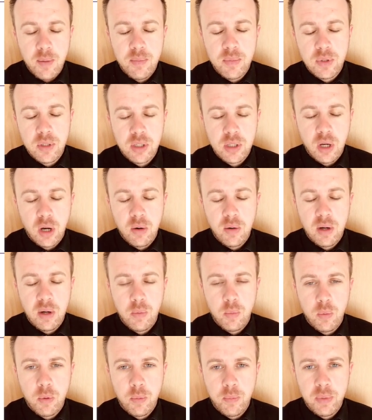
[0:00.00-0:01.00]
so it
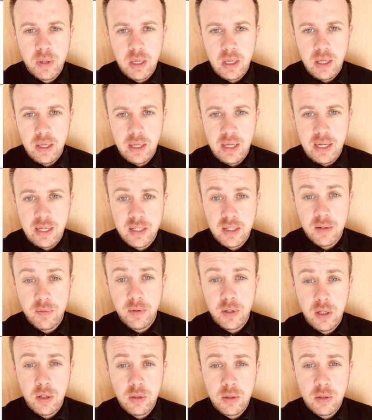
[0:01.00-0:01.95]
will be easier for you